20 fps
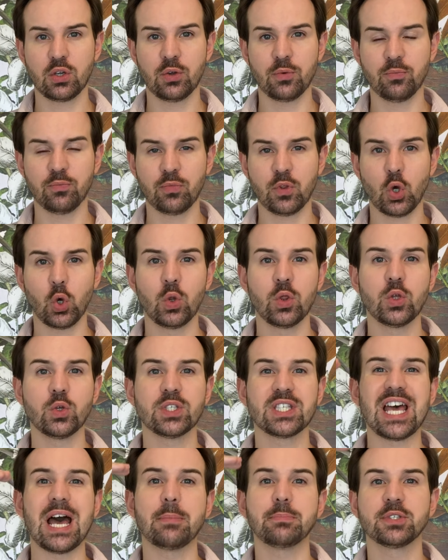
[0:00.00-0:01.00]
um, all
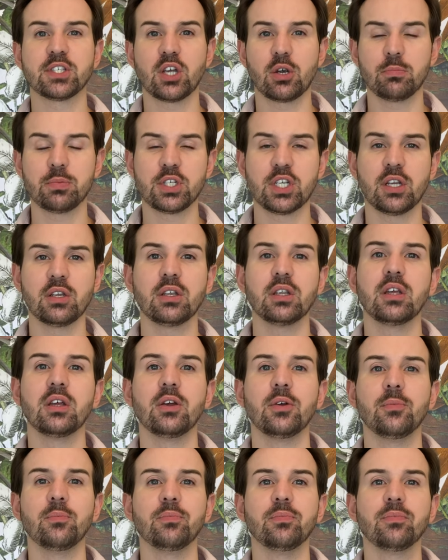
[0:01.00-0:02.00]
those absorption
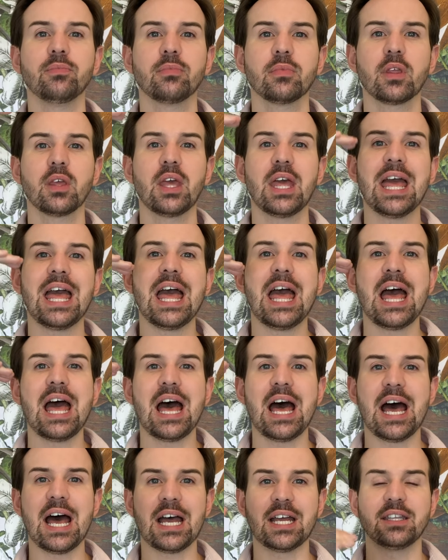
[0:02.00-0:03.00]
um,
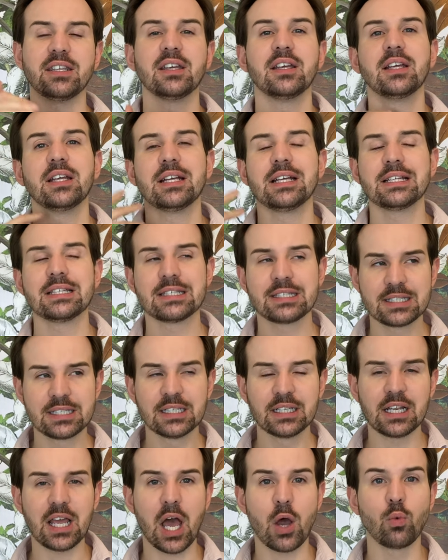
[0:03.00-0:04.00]
had.
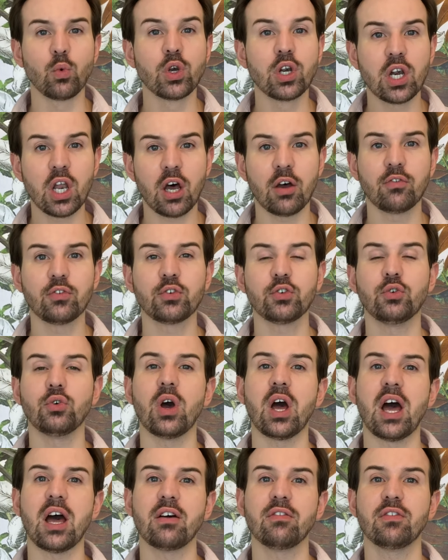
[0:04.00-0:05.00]
Still, I would love to
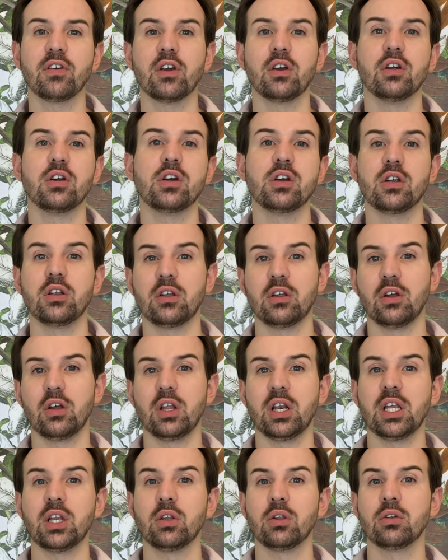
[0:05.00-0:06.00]
have a,
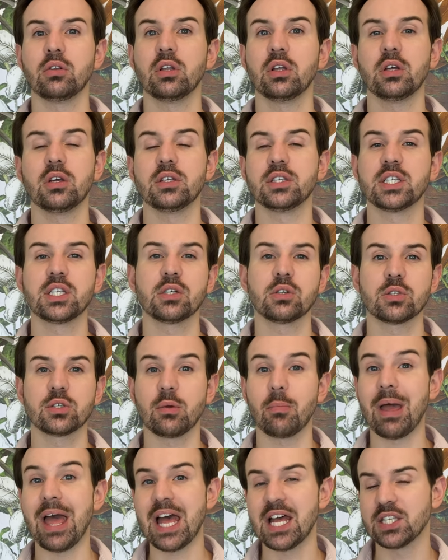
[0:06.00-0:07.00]
a little uh,
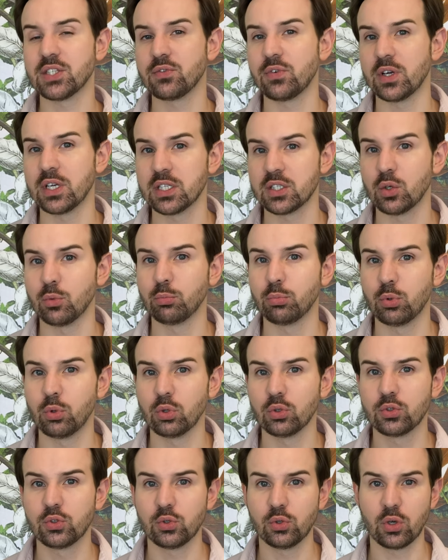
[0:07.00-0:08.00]
Tinosorb S, for
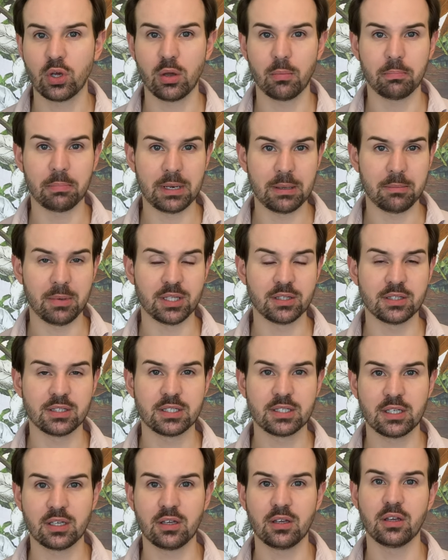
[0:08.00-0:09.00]
example, to
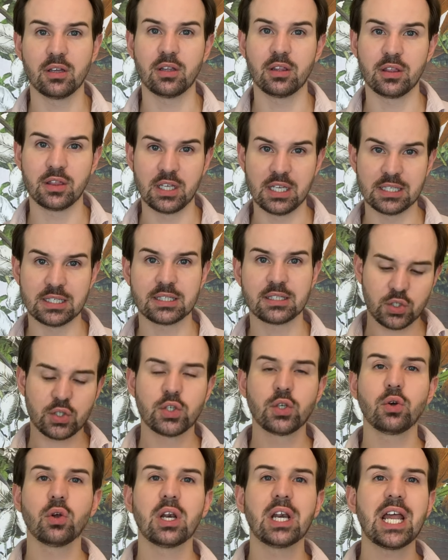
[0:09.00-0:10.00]
complement uh, this.
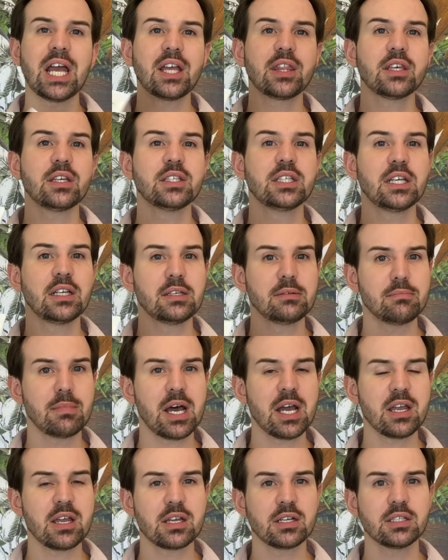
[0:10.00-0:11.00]
So, like the Daily
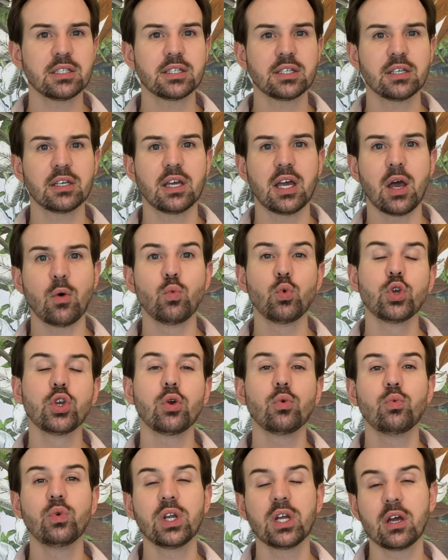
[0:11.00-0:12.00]
Mild, I
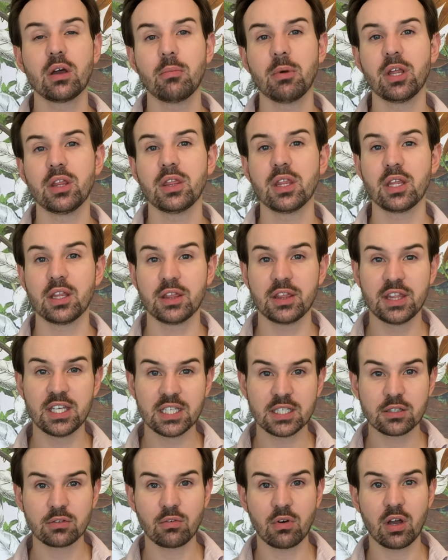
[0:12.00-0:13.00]
would recommend
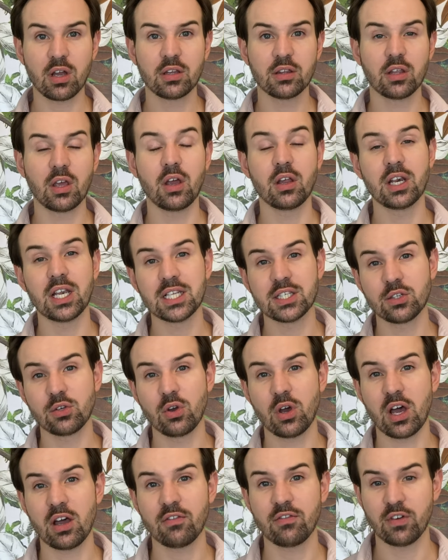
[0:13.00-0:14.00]
this one unless you
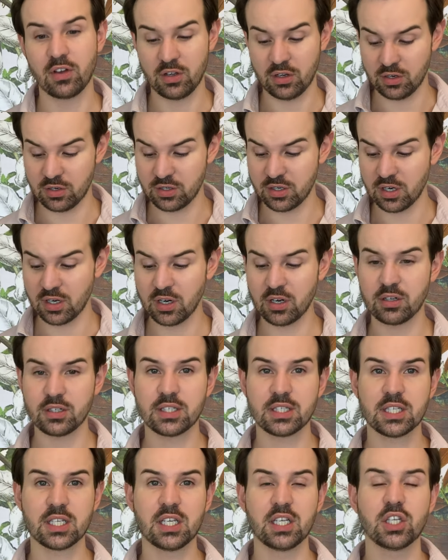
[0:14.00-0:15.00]
have a darker
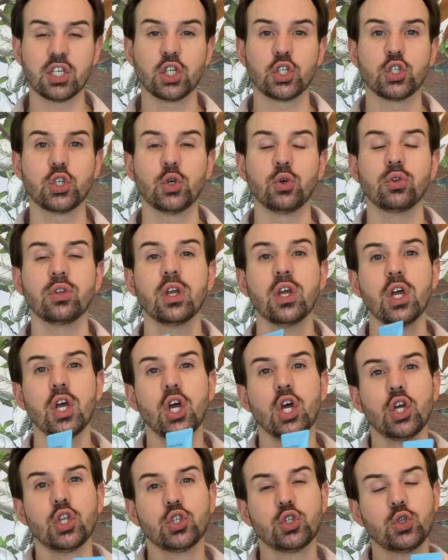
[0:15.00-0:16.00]
skin tone
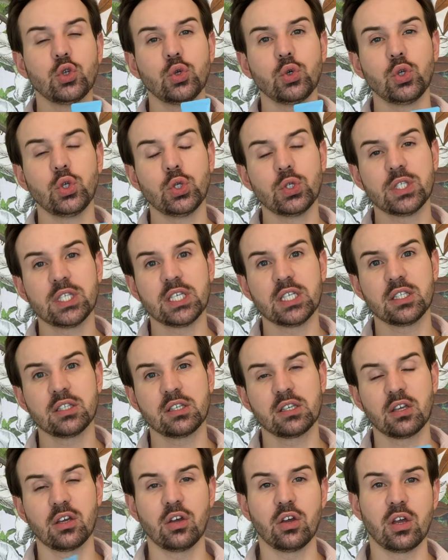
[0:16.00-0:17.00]
to use
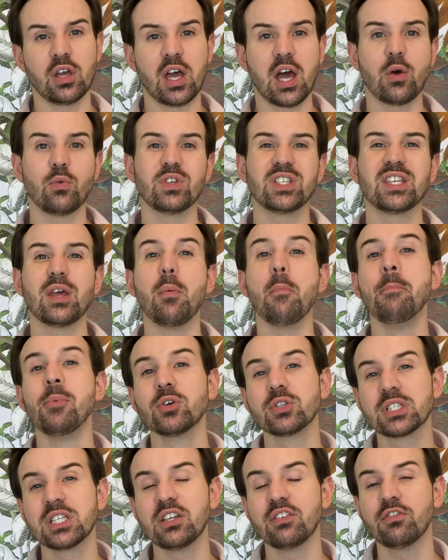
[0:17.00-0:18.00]
it, uh, I would say,
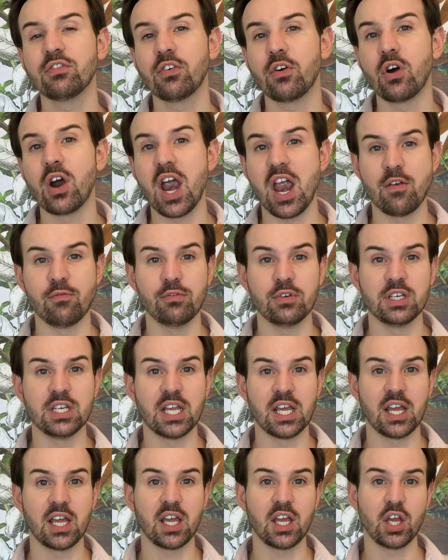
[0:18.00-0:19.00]
mostly for
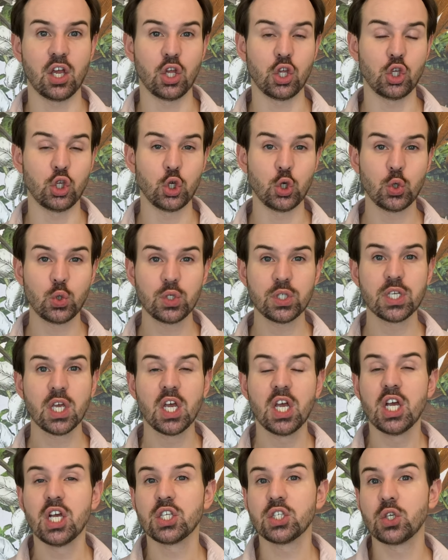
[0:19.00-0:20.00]
everyday uh, use.
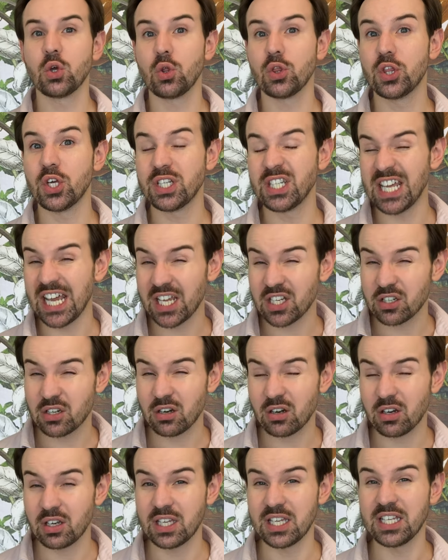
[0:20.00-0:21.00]
So the
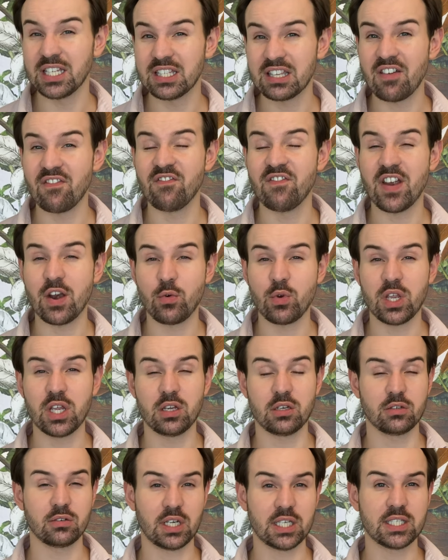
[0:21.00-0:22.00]
texture is very
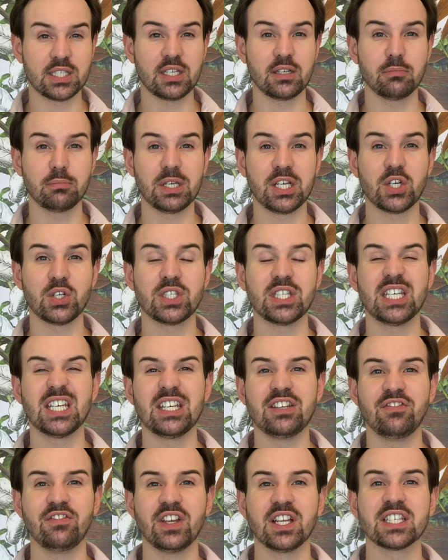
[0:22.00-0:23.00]
interesting because
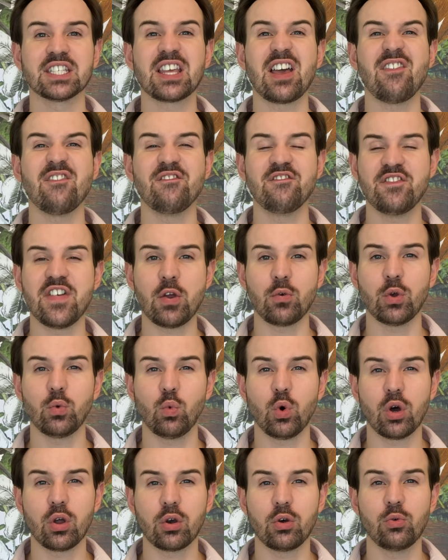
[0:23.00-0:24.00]
it feels very
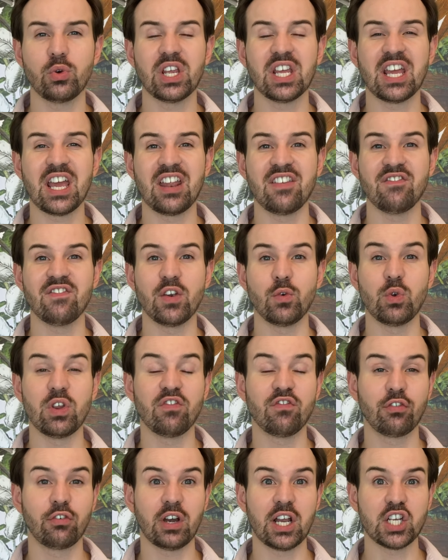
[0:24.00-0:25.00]
watery and very
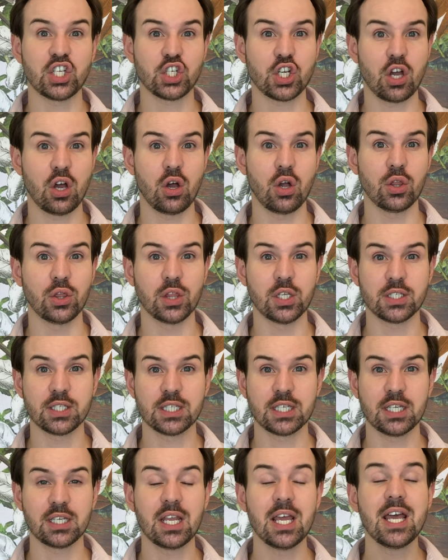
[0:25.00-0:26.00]
fresh on the
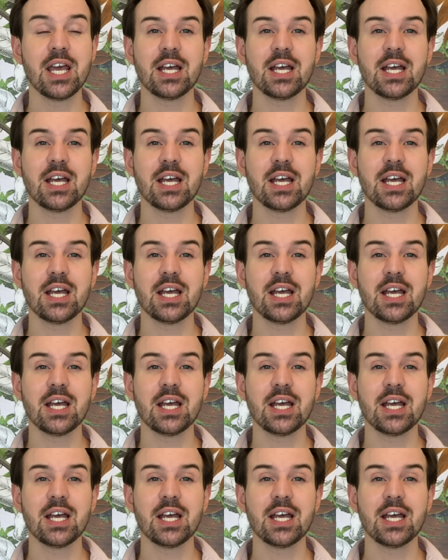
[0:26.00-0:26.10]
skin,